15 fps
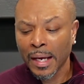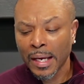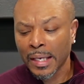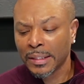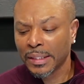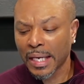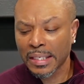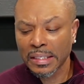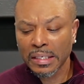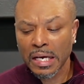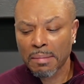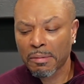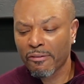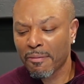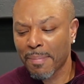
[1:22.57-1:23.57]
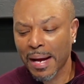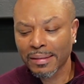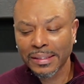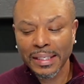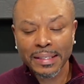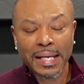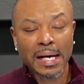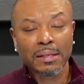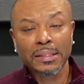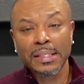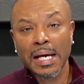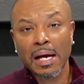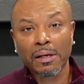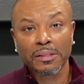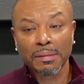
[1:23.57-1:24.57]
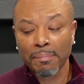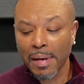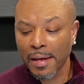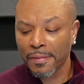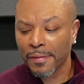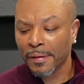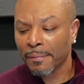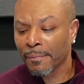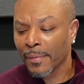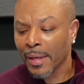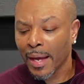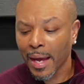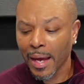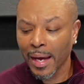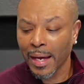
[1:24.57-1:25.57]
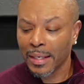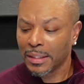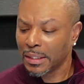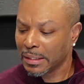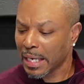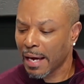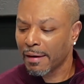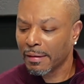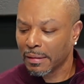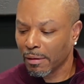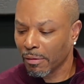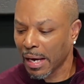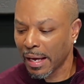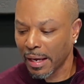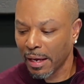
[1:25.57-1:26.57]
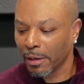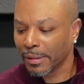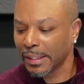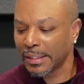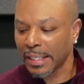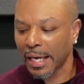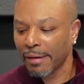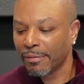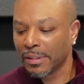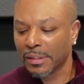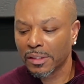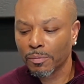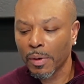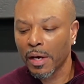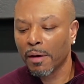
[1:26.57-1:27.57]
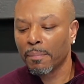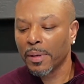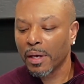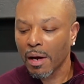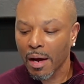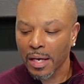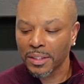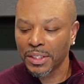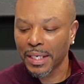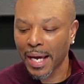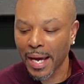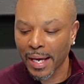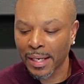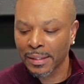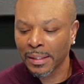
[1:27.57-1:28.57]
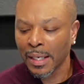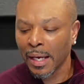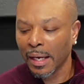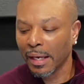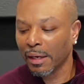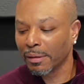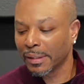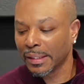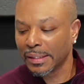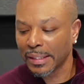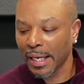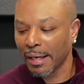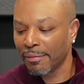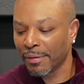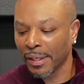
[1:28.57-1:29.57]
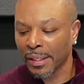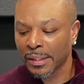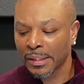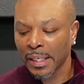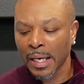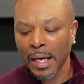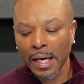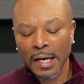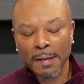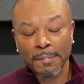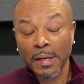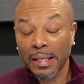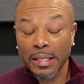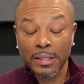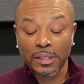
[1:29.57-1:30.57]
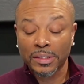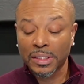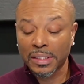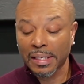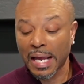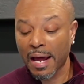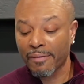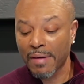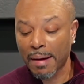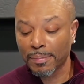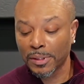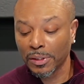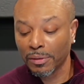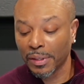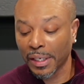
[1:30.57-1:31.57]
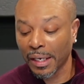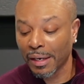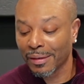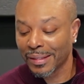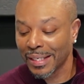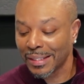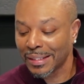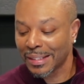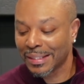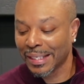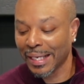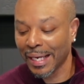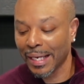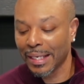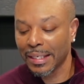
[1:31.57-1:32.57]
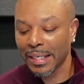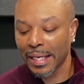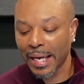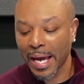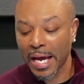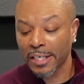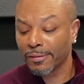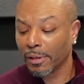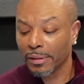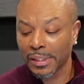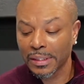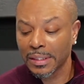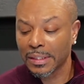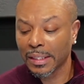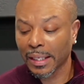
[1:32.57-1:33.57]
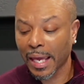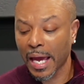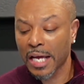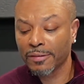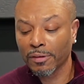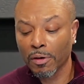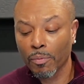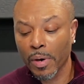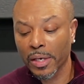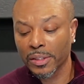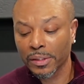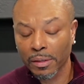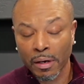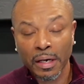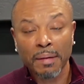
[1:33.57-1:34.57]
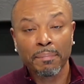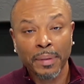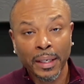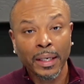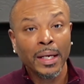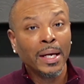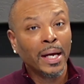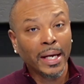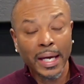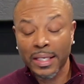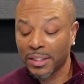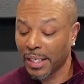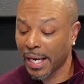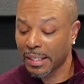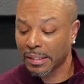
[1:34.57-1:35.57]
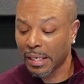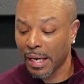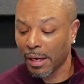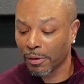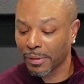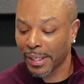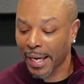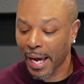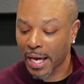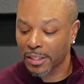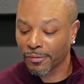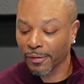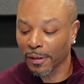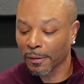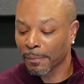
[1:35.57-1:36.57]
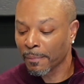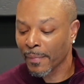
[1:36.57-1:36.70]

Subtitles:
She has income of about $10,000 a month. And she's got a healthy savings as well. Because she has a healthy savings, I think there's just a lot of opportunity here. This is the ending cash flow. This isn't the cash flow where it started, but again, she has healthy cash flow.